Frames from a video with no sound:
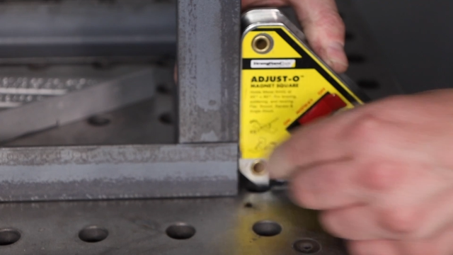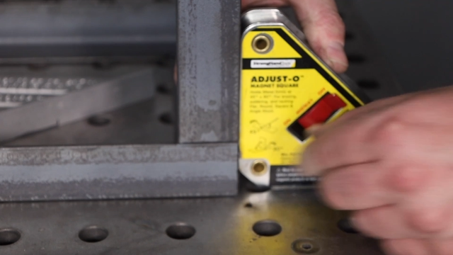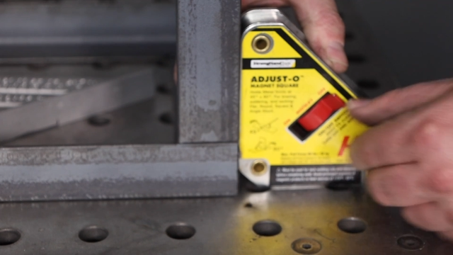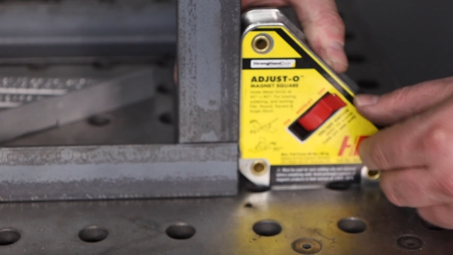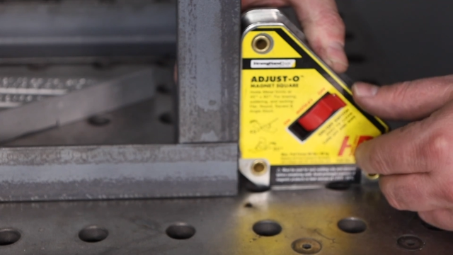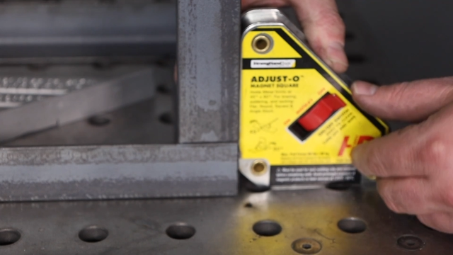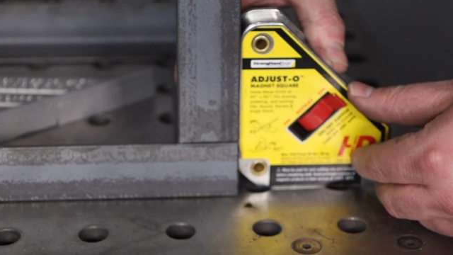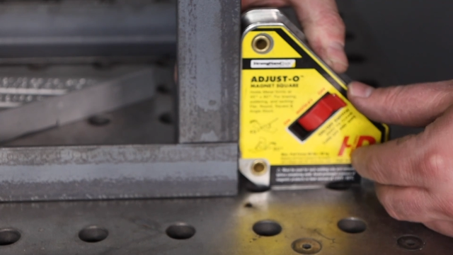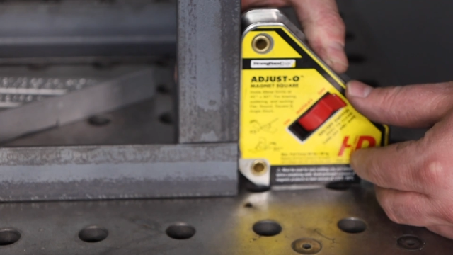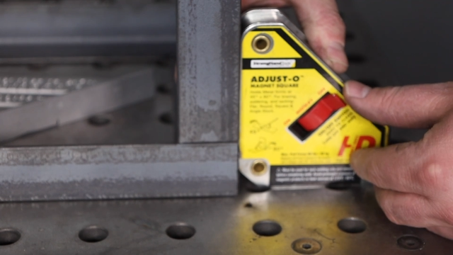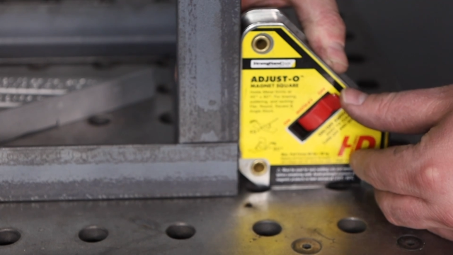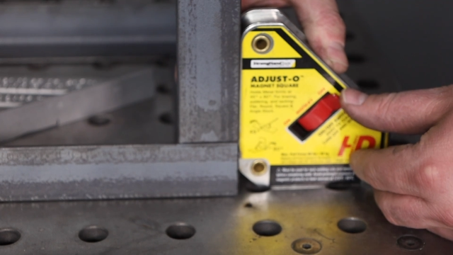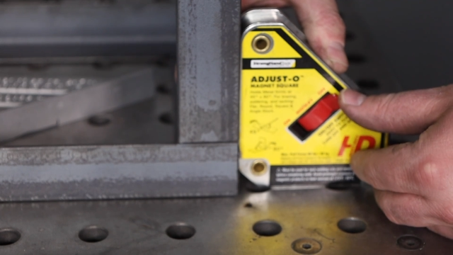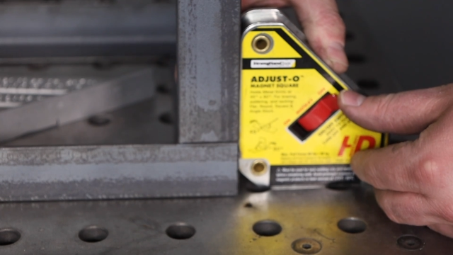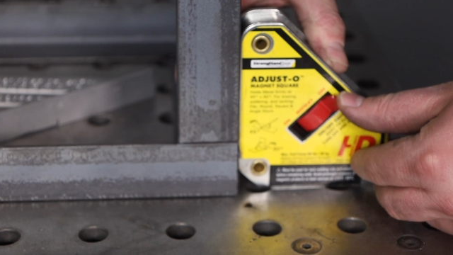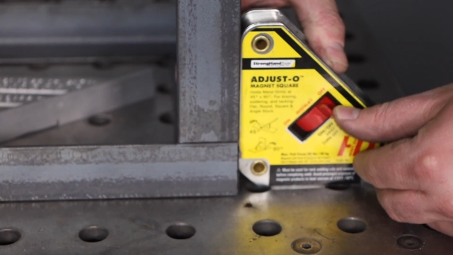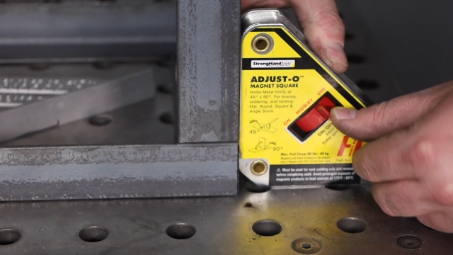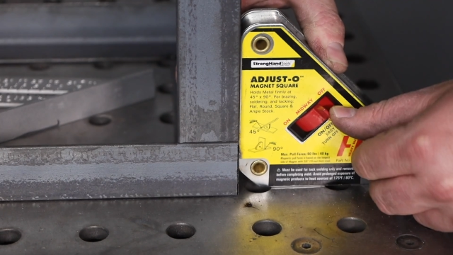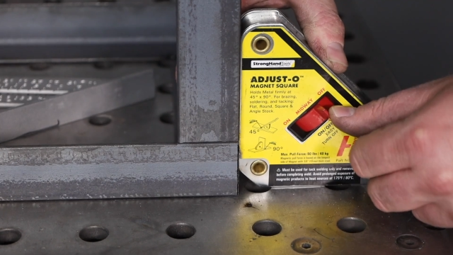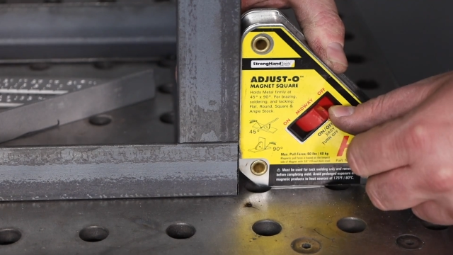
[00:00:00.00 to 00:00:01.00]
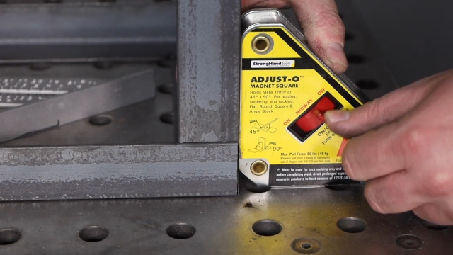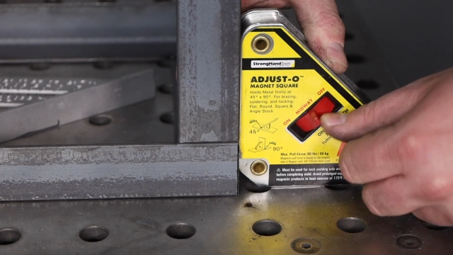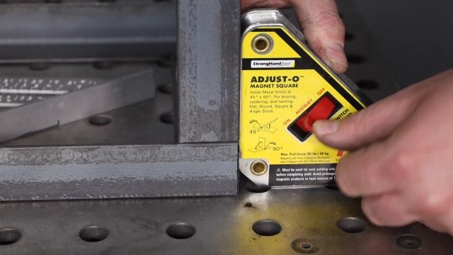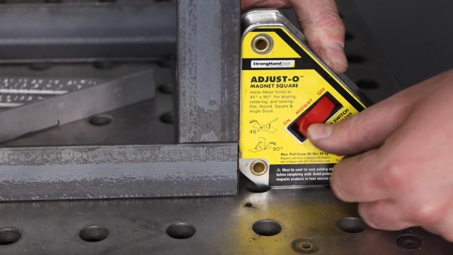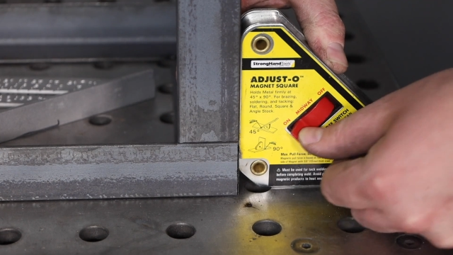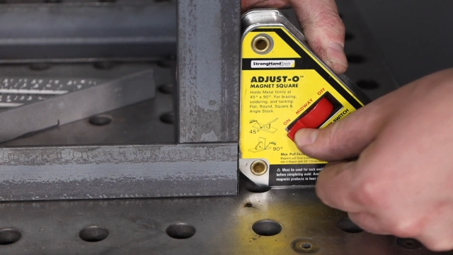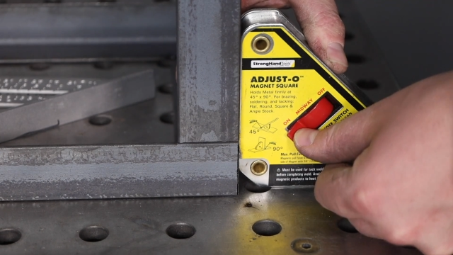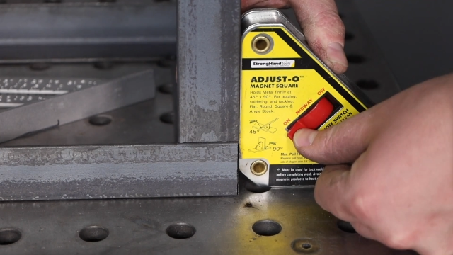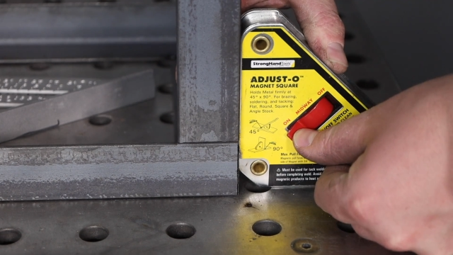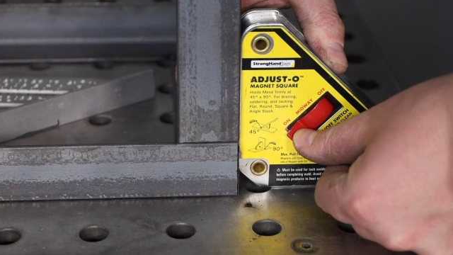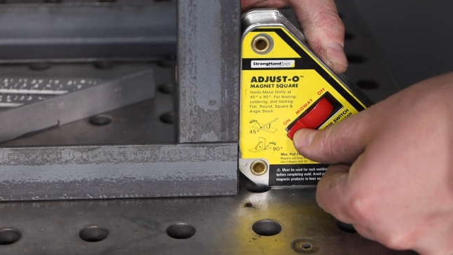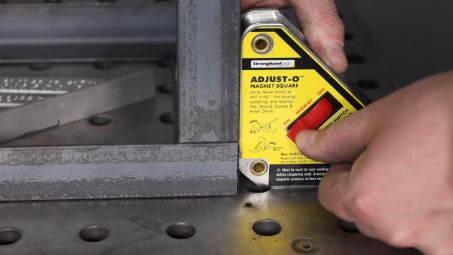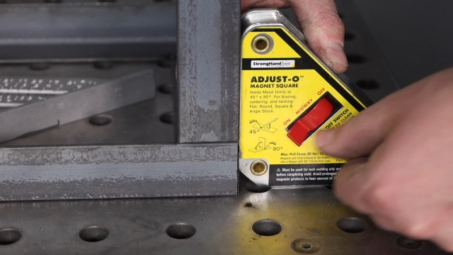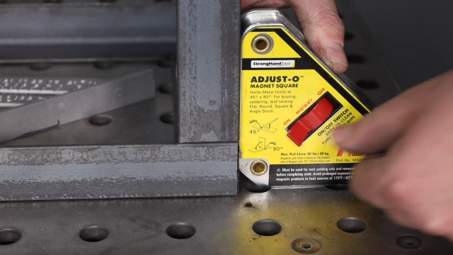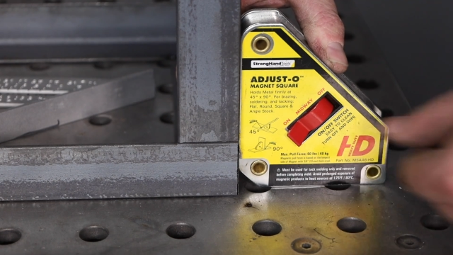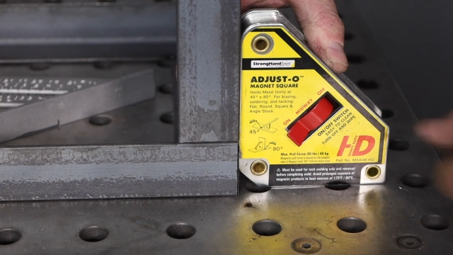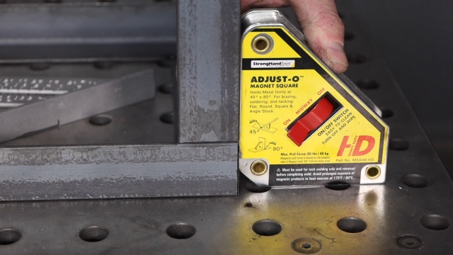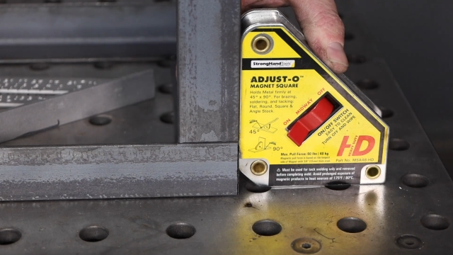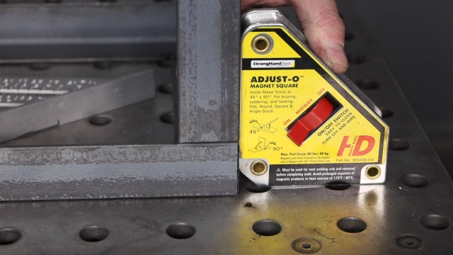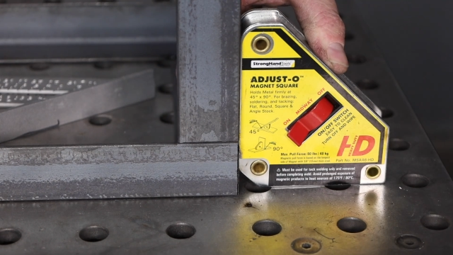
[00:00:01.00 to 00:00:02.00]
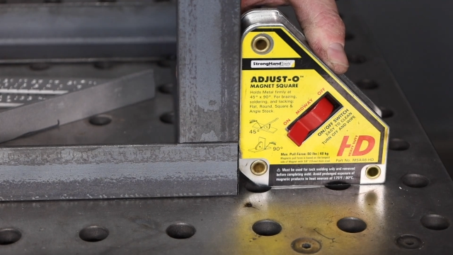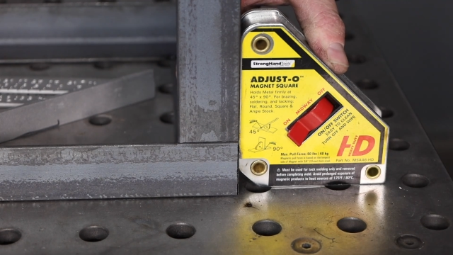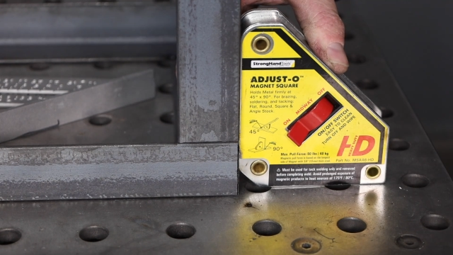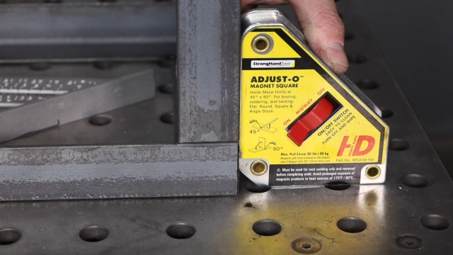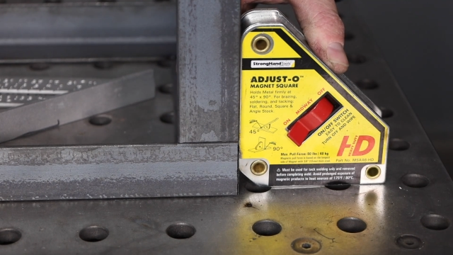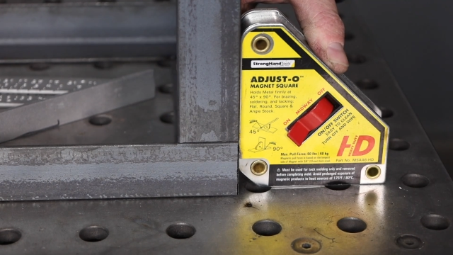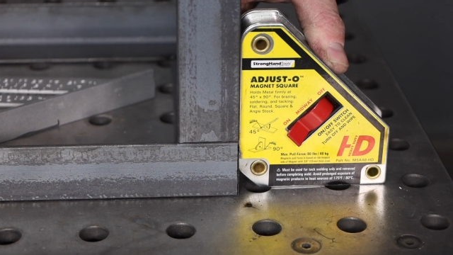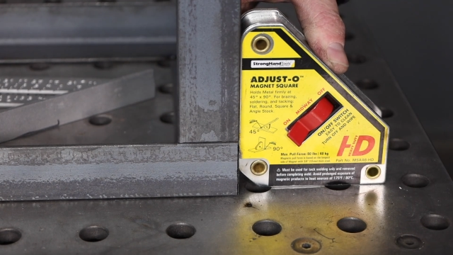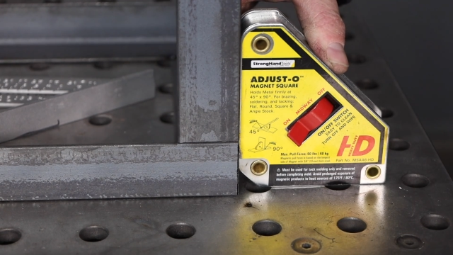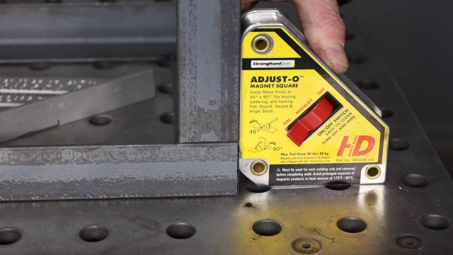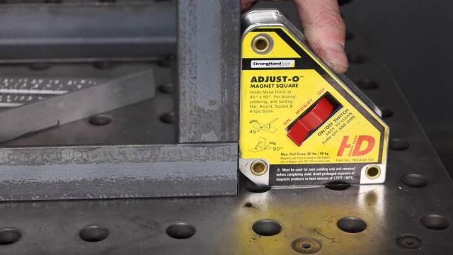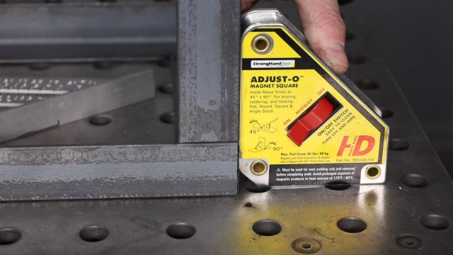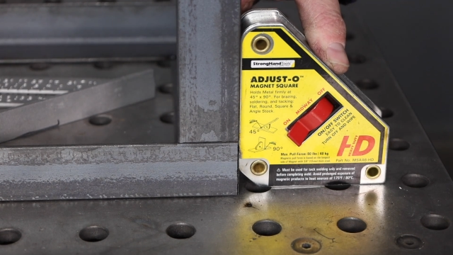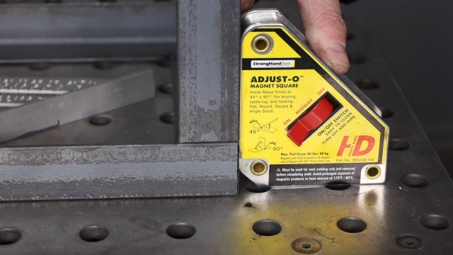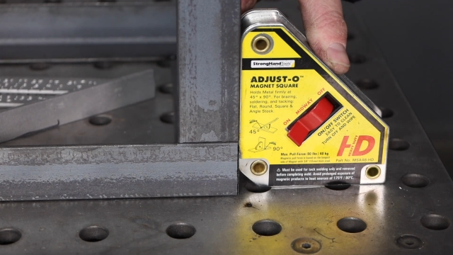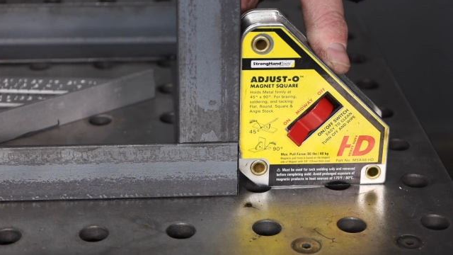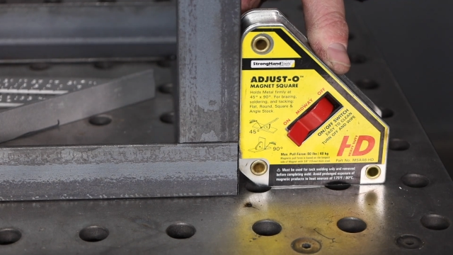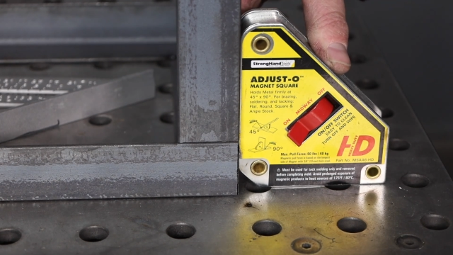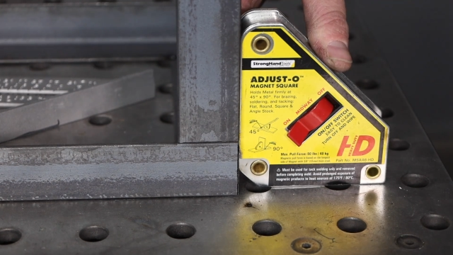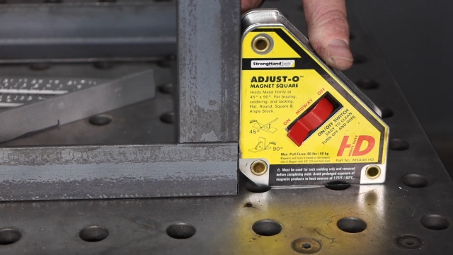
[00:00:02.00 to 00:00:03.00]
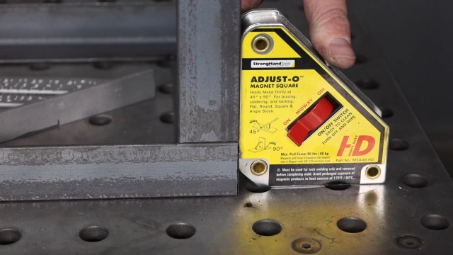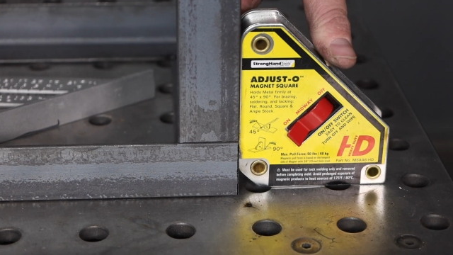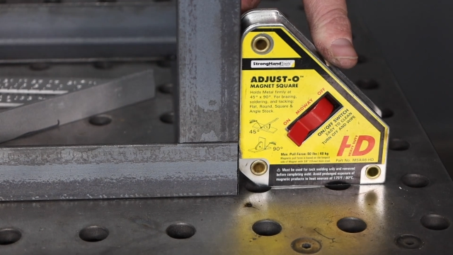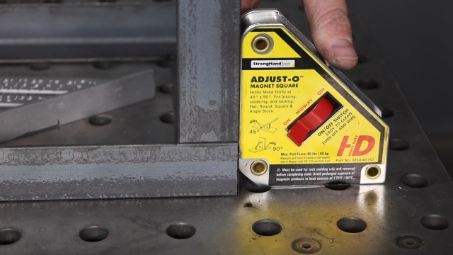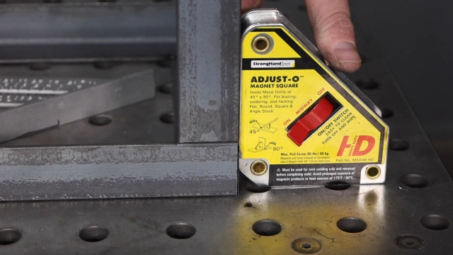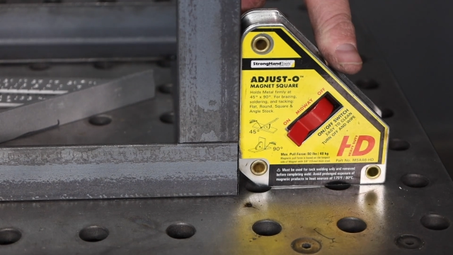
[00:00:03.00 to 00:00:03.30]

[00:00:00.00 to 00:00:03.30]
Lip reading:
(no speaker visible)